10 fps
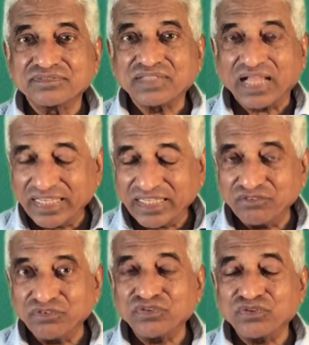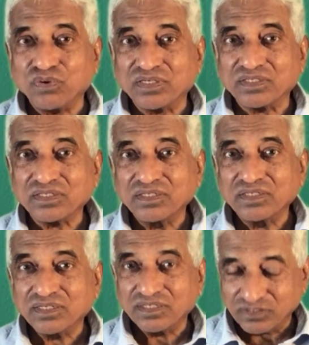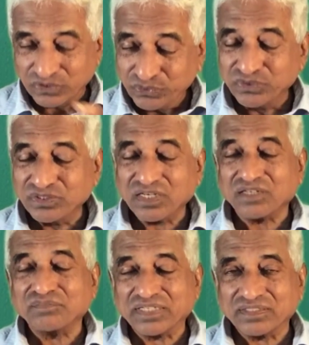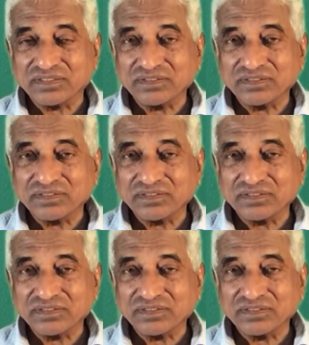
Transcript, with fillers: I give you the water. You do not make it.